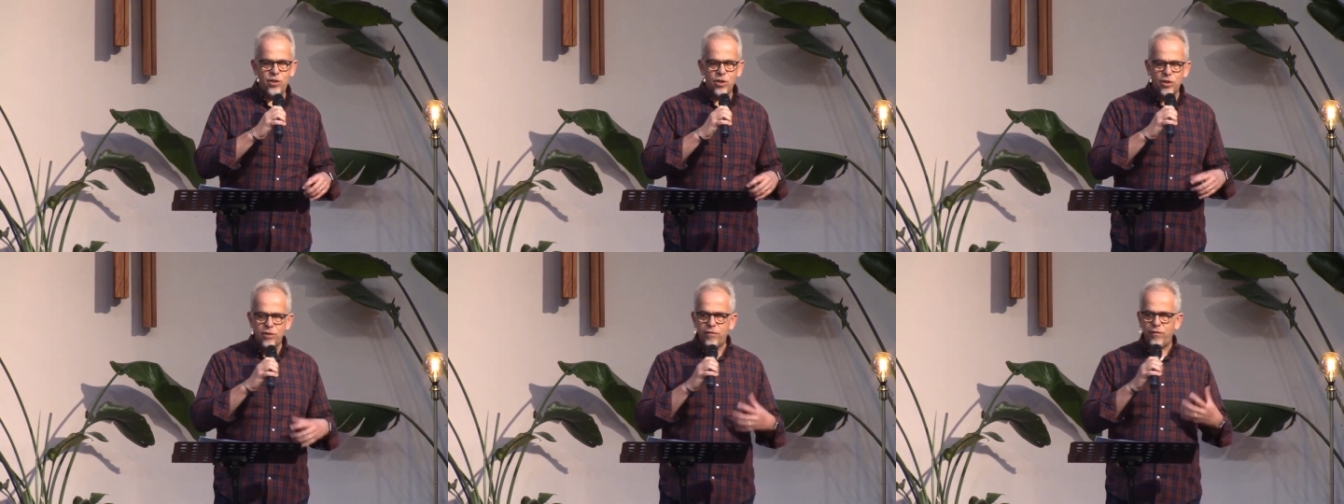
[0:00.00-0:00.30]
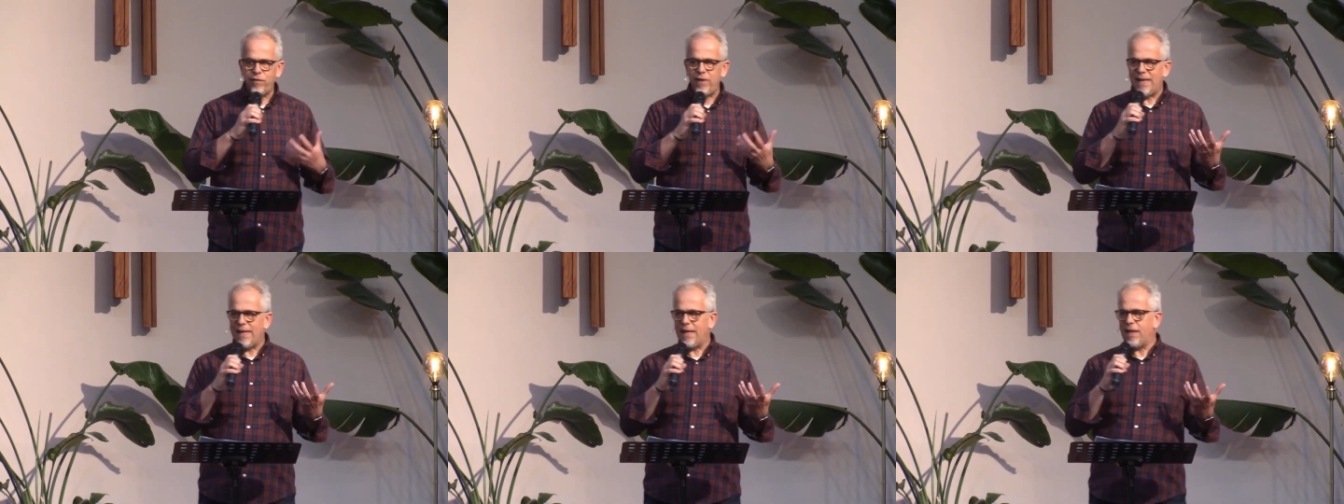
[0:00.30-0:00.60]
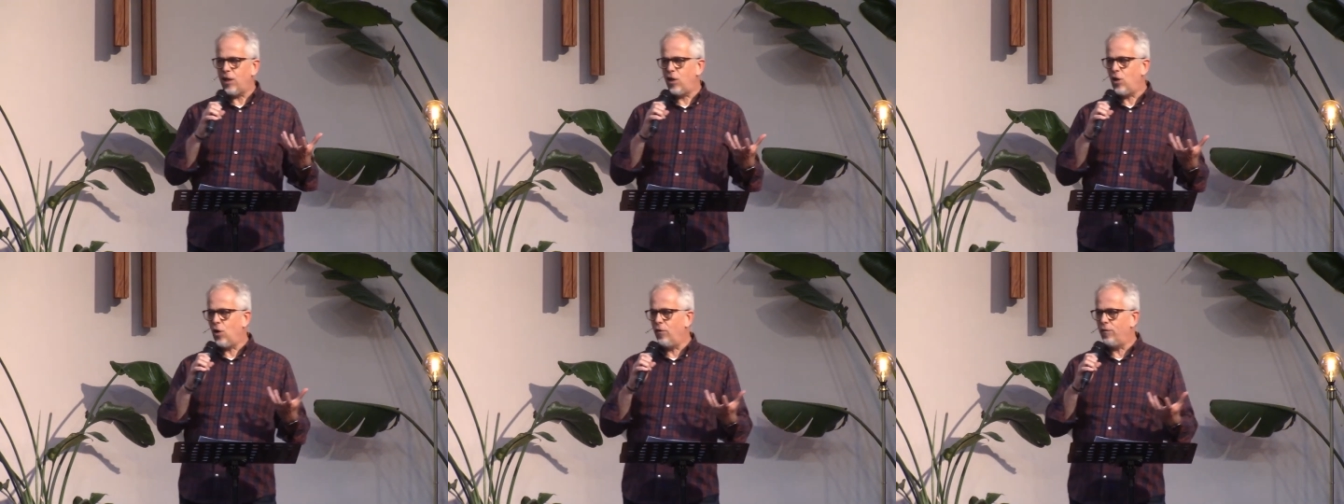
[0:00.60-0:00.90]
Just
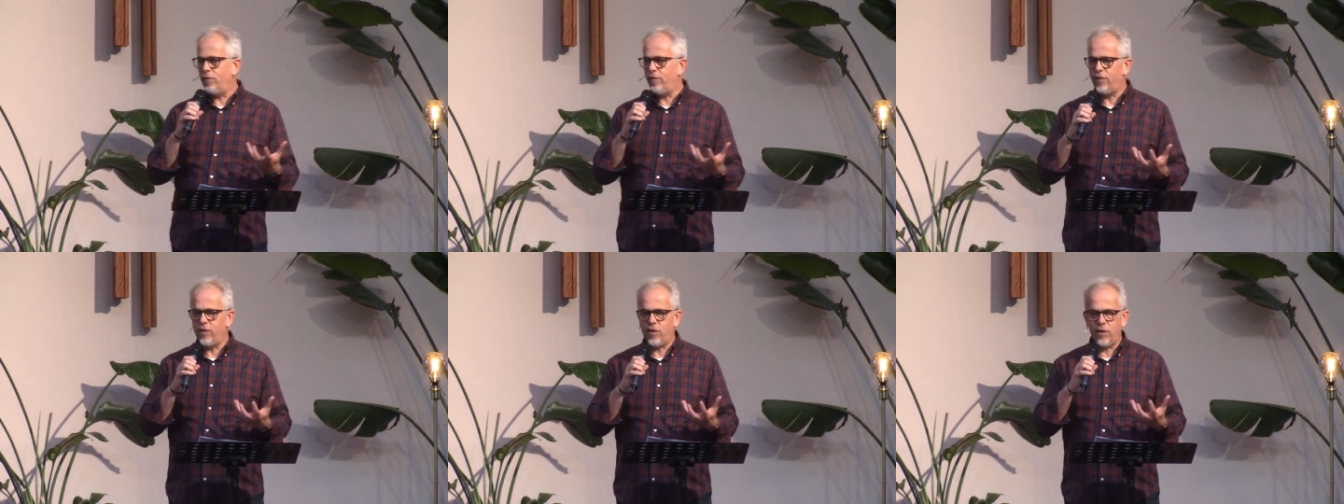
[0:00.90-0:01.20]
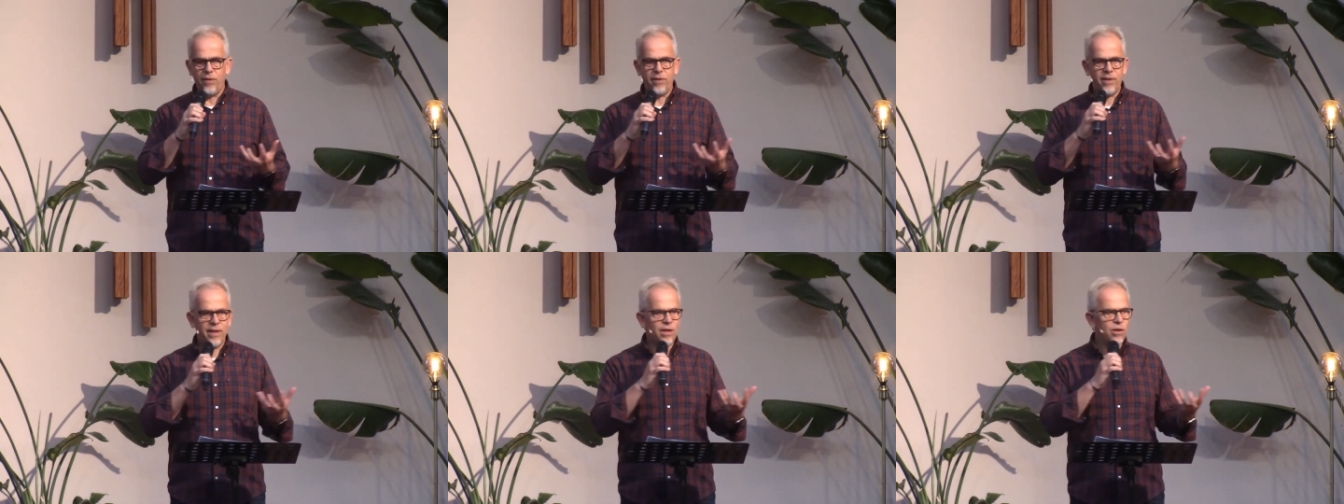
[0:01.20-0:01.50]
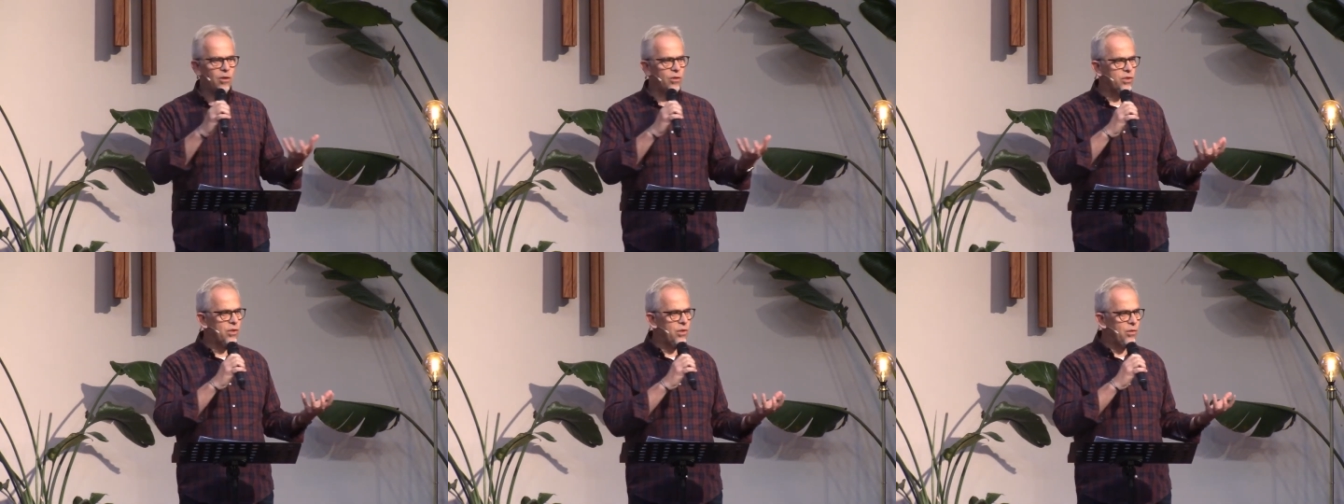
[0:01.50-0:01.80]
feeling confident that
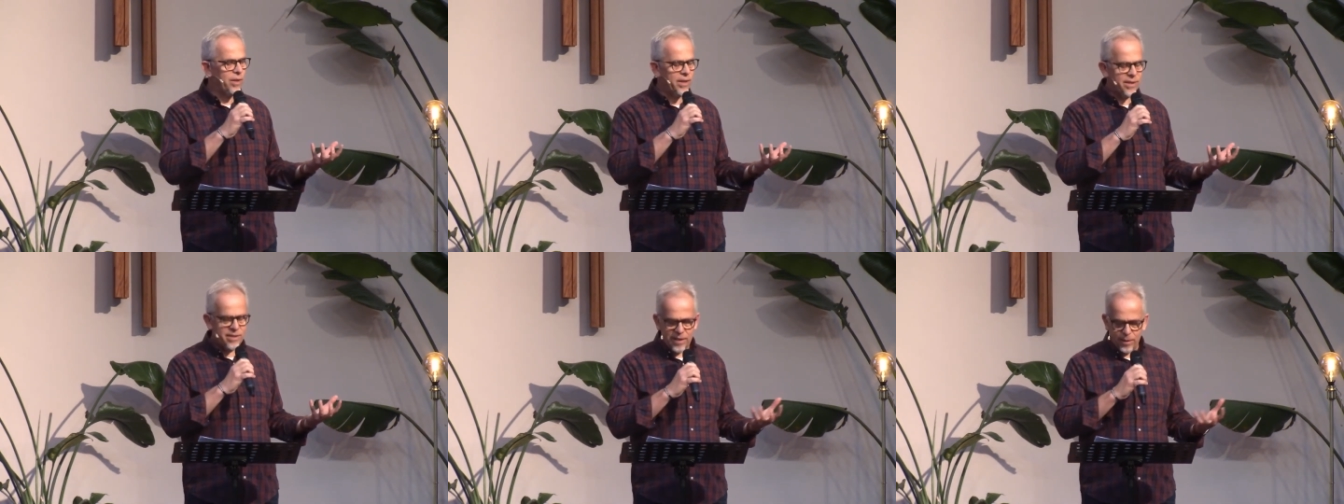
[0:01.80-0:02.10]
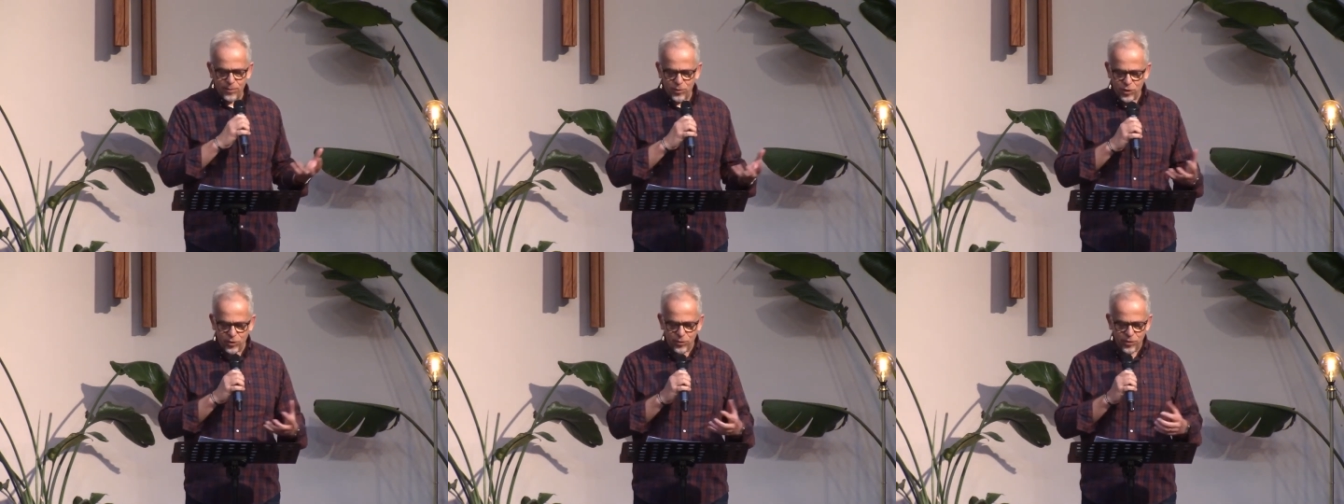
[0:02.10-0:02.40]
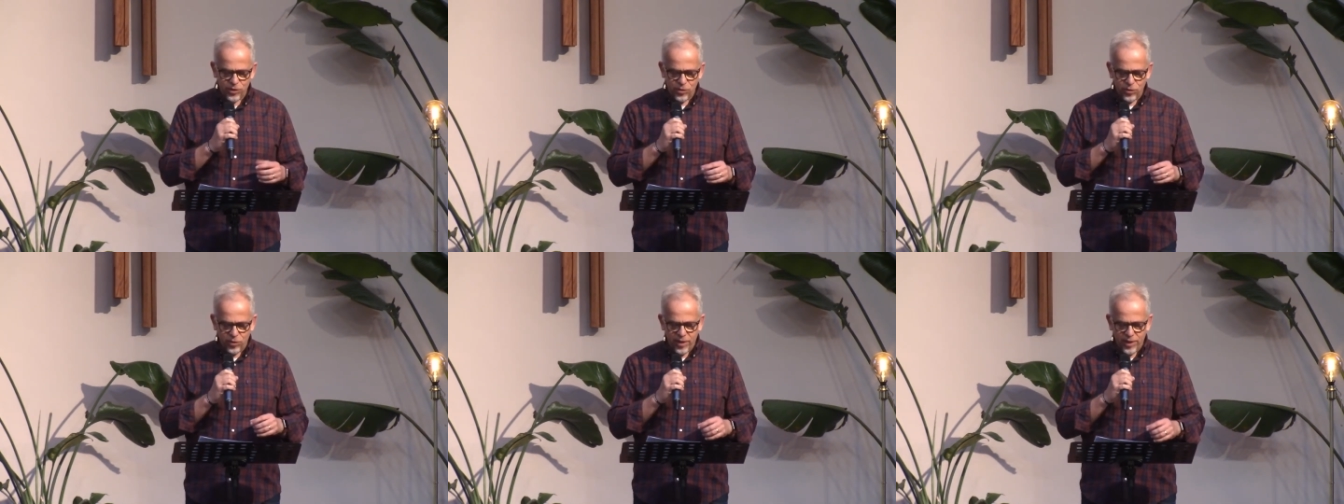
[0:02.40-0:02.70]
God's going to accept you
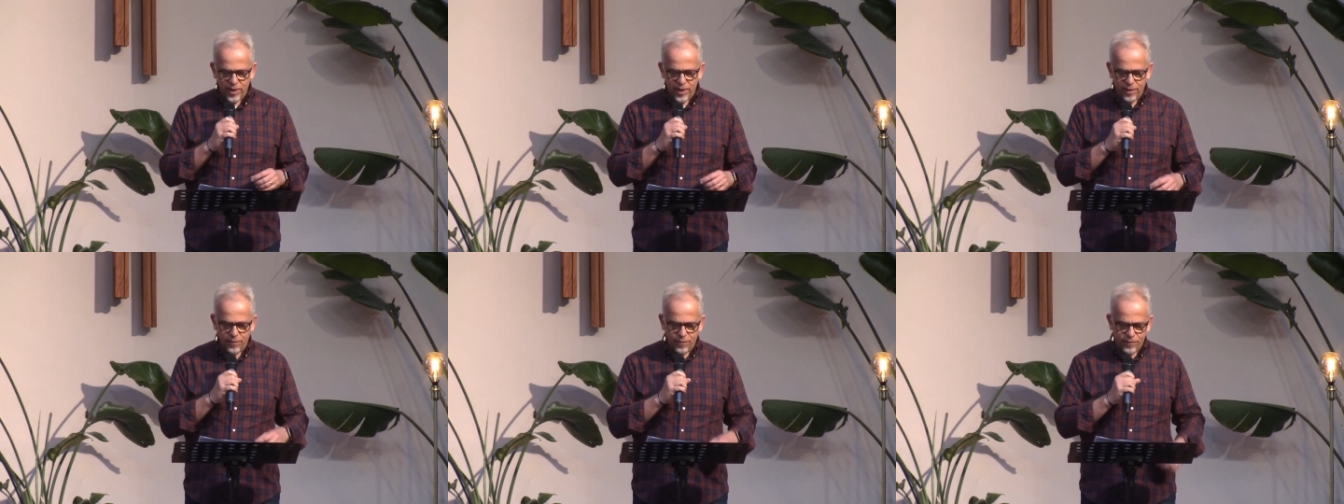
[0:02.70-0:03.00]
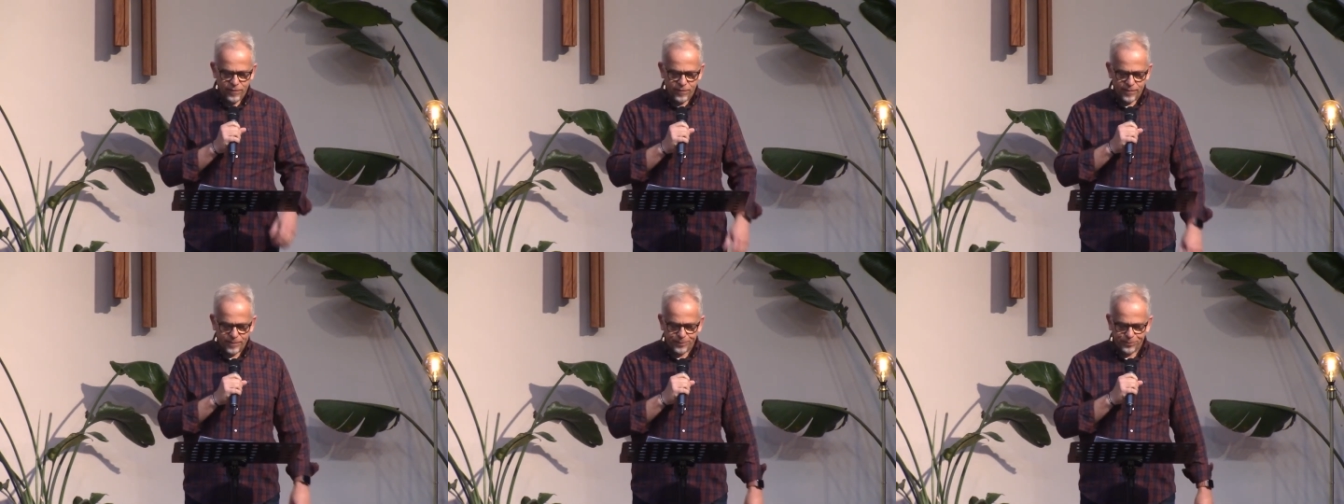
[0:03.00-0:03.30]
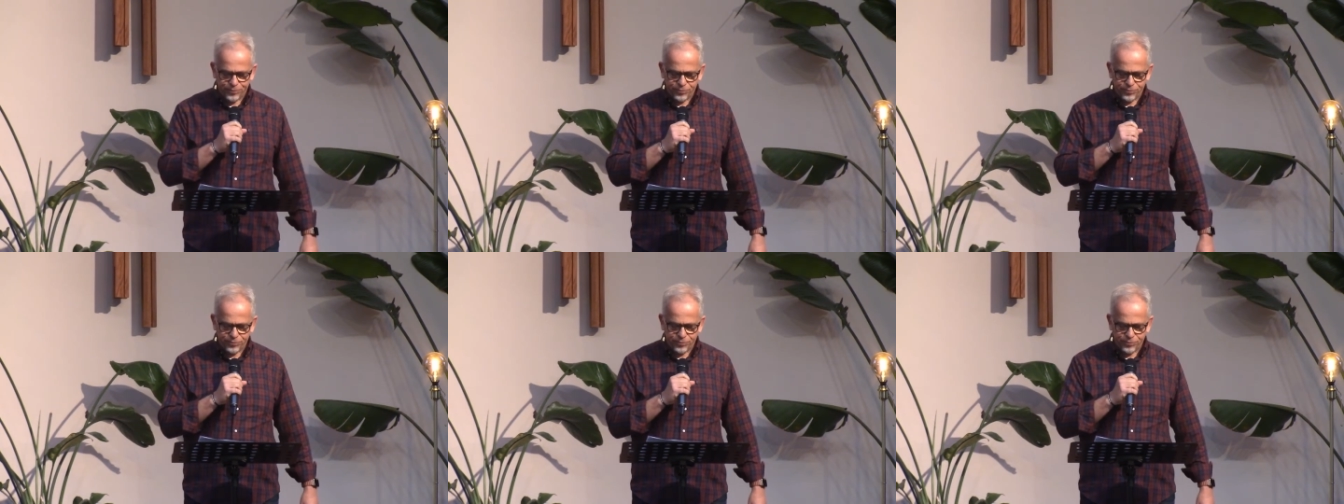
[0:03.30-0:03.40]
is not enough.